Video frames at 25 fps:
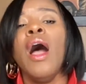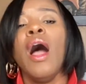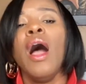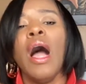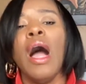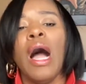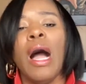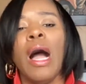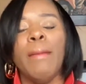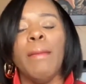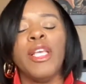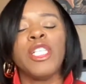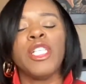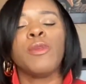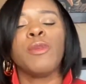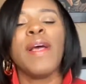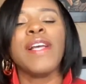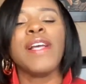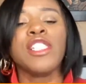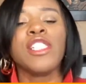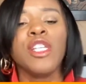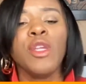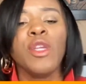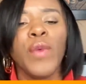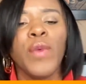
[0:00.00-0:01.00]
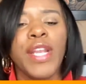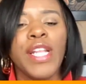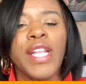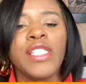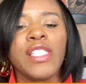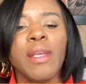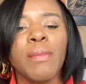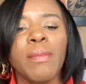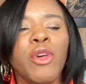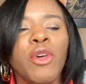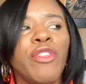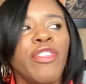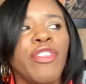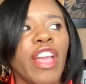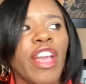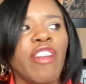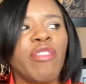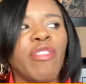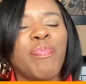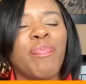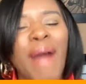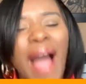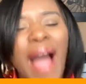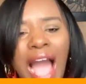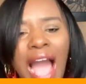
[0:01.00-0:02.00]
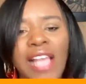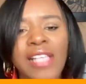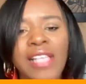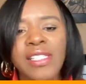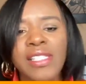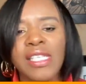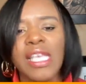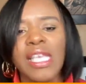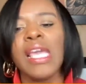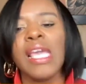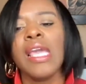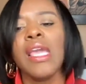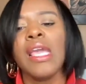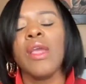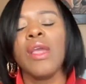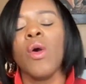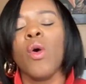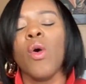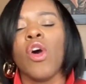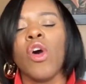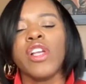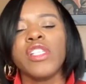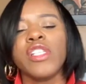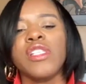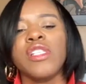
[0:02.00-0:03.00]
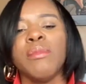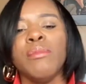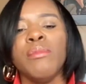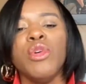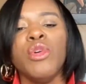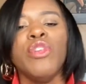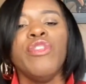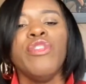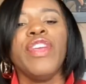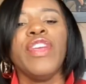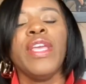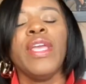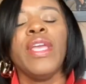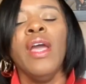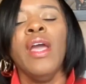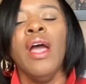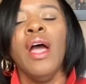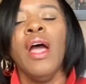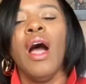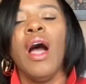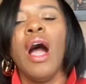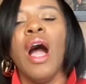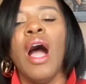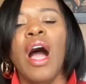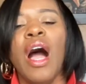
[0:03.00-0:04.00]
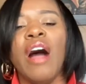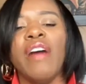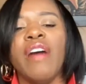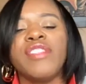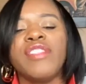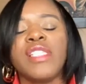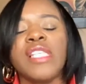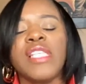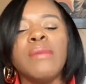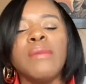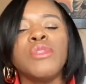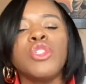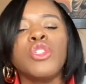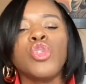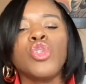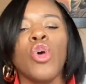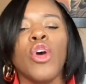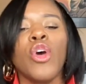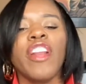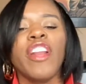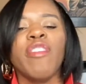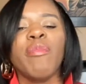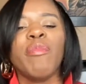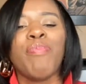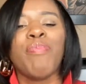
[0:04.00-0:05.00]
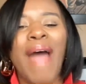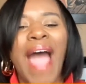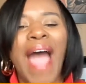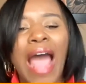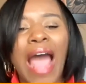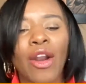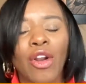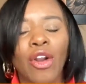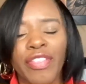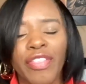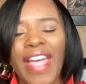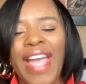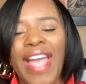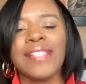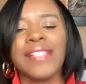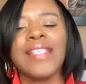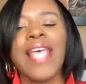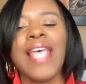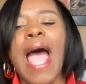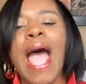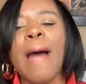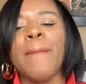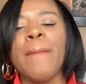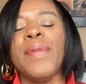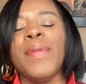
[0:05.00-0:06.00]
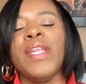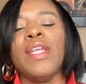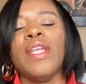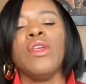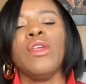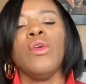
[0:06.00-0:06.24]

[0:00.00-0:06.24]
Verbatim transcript: um, especially when it's a movie of boxing or it's a movie of some sort of battle that's happening.